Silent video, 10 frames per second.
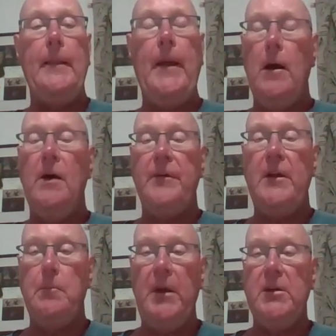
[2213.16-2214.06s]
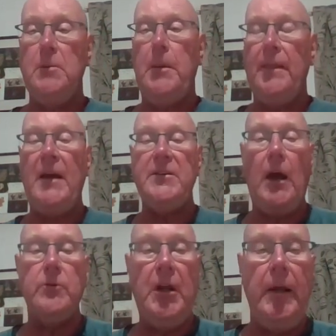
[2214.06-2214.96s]
They're often admitted, but they
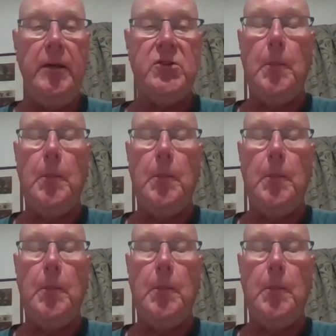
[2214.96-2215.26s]
don't need